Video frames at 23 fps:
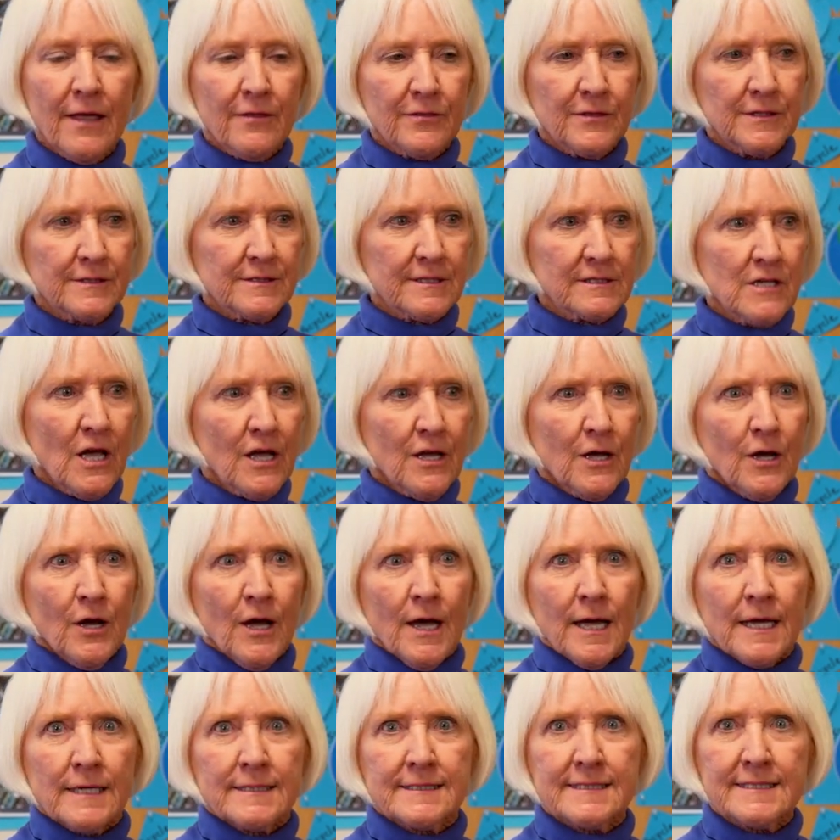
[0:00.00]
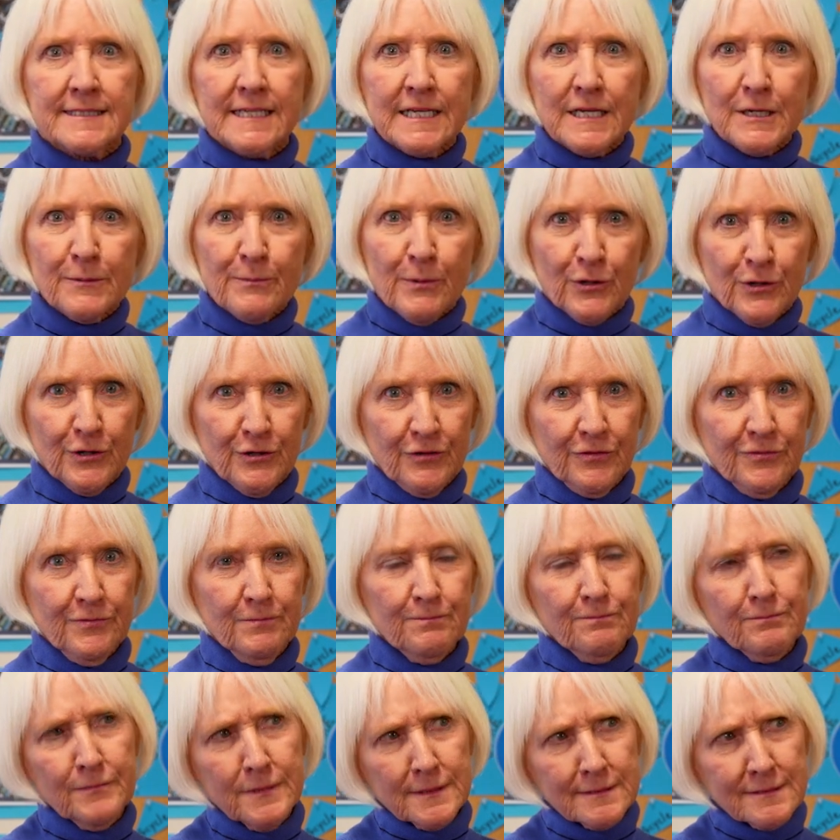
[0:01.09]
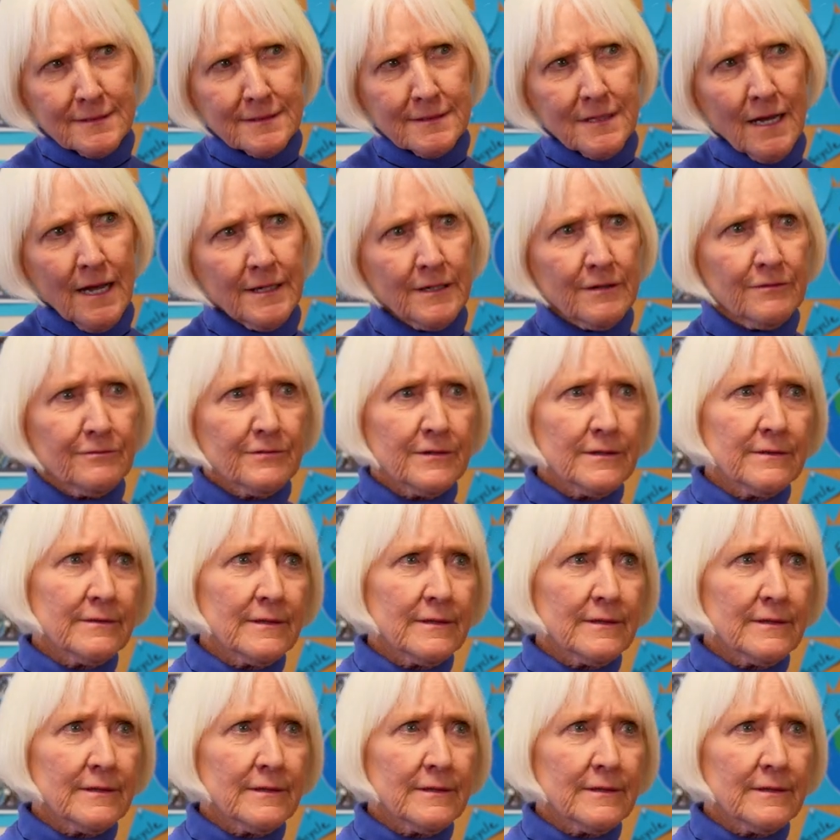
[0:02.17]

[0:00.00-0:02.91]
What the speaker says: this seabird. It's kind of in